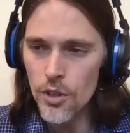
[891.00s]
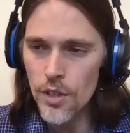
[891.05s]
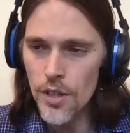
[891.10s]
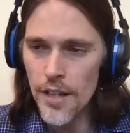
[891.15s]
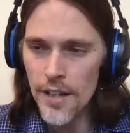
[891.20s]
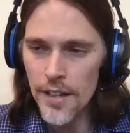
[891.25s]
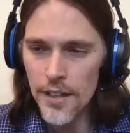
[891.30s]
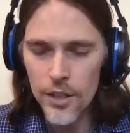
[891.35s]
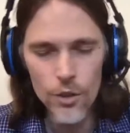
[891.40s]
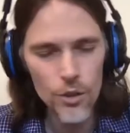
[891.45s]

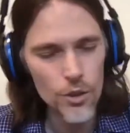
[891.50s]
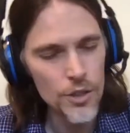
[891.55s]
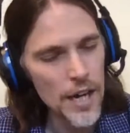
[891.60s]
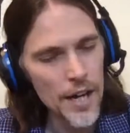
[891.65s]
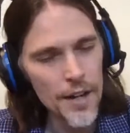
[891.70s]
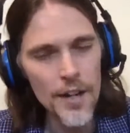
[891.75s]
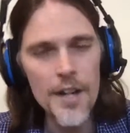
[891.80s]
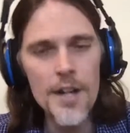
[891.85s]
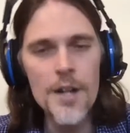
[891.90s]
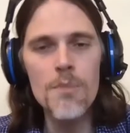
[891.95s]
you
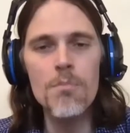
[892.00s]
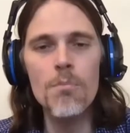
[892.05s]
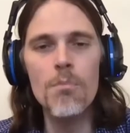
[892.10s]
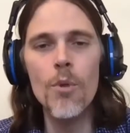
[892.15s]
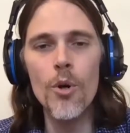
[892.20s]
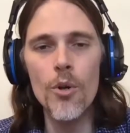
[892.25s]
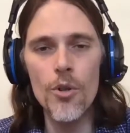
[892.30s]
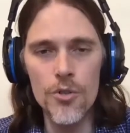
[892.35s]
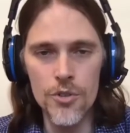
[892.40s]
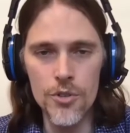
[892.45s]
gotta
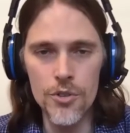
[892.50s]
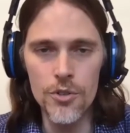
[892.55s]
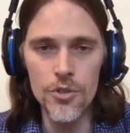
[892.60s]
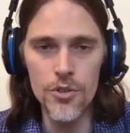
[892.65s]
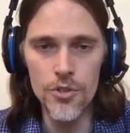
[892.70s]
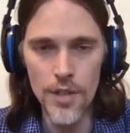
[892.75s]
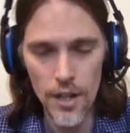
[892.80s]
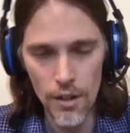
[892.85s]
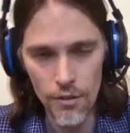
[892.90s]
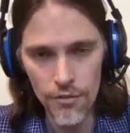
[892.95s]
immerse
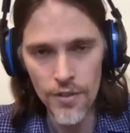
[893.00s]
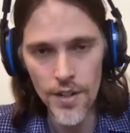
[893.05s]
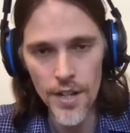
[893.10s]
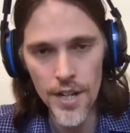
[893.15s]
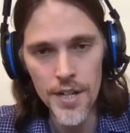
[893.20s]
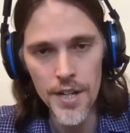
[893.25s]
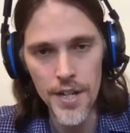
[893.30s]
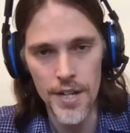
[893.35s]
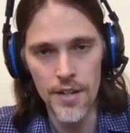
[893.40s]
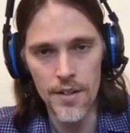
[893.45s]
yourself
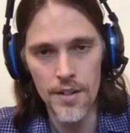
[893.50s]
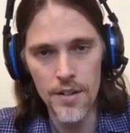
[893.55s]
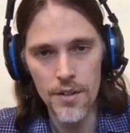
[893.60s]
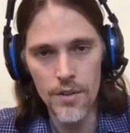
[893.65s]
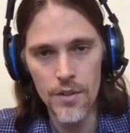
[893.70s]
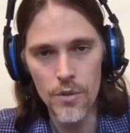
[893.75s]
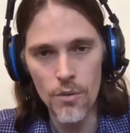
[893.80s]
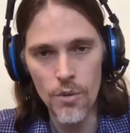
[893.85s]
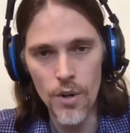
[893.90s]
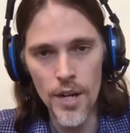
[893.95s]
in it,
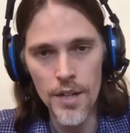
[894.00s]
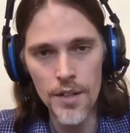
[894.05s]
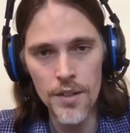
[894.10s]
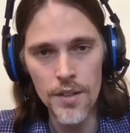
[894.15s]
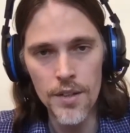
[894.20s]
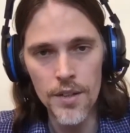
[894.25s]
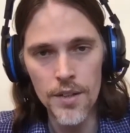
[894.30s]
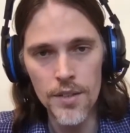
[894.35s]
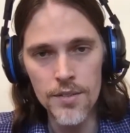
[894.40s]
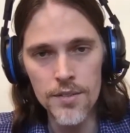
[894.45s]
mm. right?
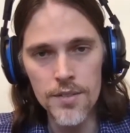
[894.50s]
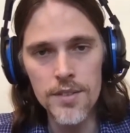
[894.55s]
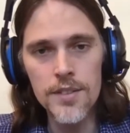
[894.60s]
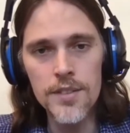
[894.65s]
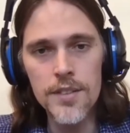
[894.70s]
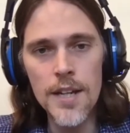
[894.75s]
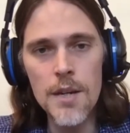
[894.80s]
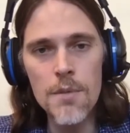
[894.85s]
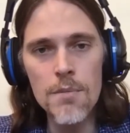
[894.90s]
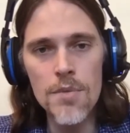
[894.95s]
It's the
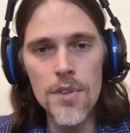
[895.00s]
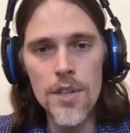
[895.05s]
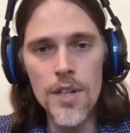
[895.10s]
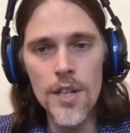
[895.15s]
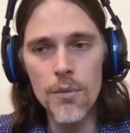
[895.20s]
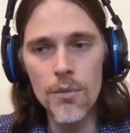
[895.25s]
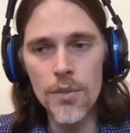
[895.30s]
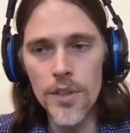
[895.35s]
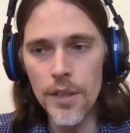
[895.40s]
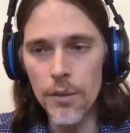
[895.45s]
same
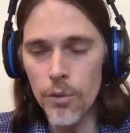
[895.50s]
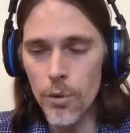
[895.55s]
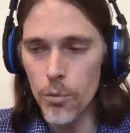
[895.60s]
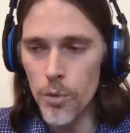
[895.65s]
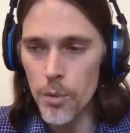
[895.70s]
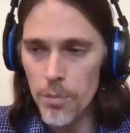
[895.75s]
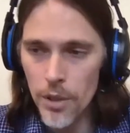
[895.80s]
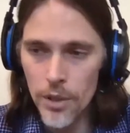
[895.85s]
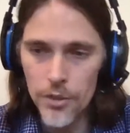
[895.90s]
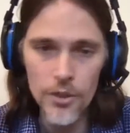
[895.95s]
thing with like when we
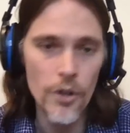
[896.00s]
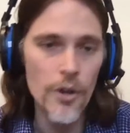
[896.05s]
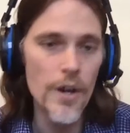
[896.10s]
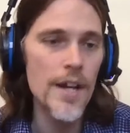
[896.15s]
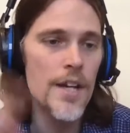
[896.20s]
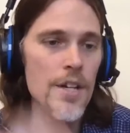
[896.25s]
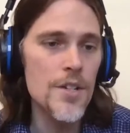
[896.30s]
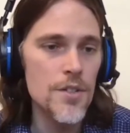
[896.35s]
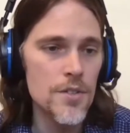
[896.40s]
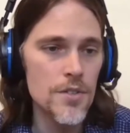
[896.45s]
built our
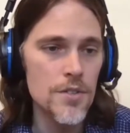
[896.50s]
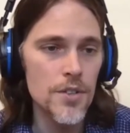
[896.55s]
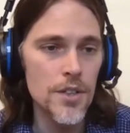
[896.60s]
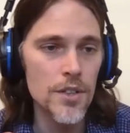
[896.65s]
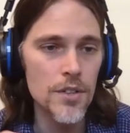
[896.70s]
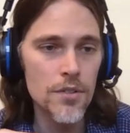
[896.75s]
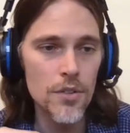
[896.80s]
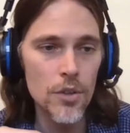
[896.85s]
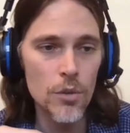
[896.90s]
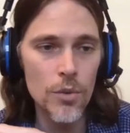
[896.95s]
agency.
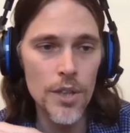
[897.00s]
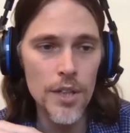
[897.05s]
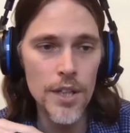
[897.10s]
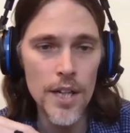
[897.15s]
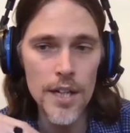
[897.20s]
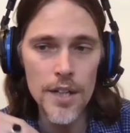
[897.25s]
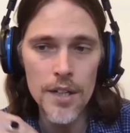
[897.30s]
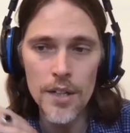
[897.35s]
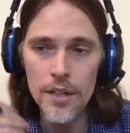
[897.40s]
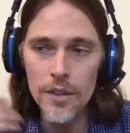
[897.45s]
So we
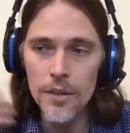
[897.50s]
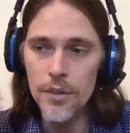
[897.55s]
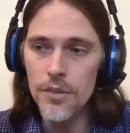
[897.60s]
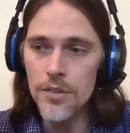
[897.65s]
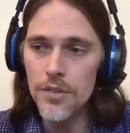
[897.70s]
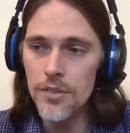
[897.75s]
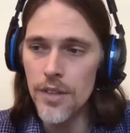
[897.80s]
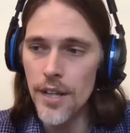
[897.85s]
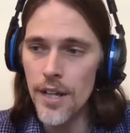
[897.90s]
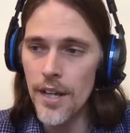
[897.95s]
gotta
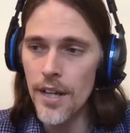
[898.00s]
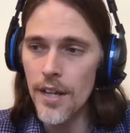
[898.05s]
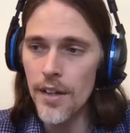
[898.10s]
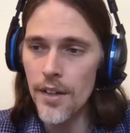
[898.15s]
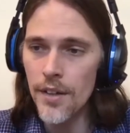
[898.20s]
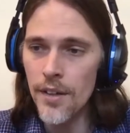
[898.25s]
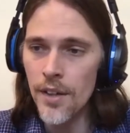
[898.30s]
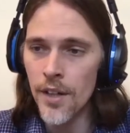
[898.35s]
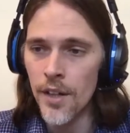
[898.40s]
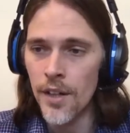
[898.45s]

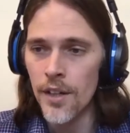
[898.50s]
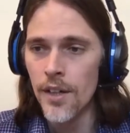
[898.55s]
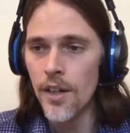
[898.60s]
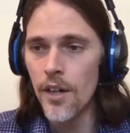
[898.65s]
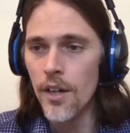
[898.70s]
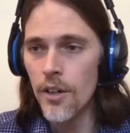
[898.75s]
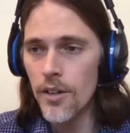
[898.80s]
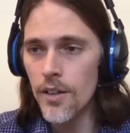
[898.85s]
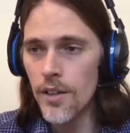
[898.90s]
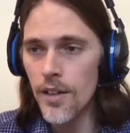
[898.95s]
understand
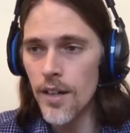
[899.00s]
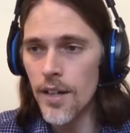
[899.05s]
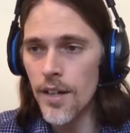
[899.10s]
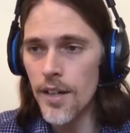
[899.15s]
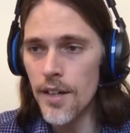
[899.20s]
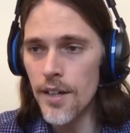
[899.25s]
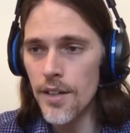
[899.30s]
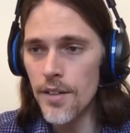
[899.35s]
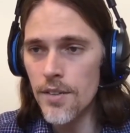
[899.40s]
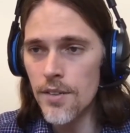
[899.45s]
our
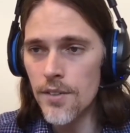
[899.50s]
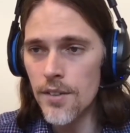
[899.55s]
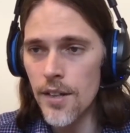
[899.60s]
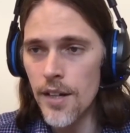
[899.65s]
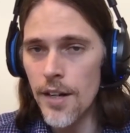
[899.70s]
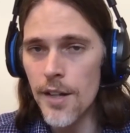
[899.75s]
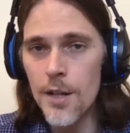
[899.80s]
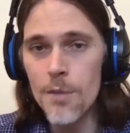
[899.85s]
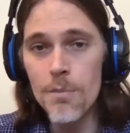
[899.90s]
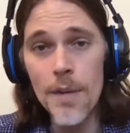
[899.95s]
clients,
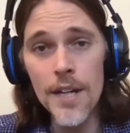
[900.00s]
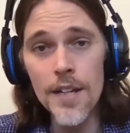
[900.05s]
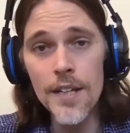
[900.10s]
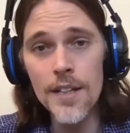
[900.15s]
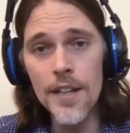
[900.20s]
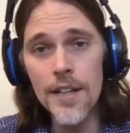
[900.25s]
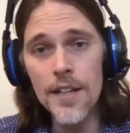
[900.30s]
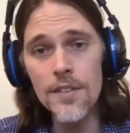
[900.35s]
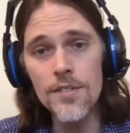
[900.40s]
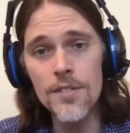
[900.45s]
and in many
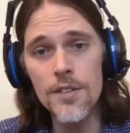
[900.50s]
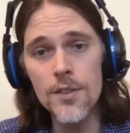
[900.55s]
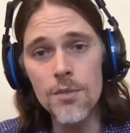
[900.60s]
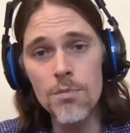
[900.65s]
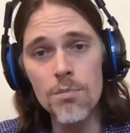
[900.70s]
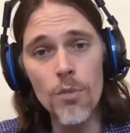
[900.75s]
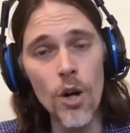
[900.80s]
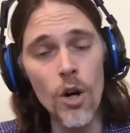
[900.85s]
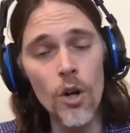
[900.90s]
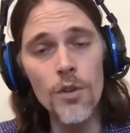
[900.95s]
cases,
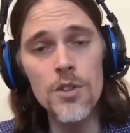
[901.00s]
all these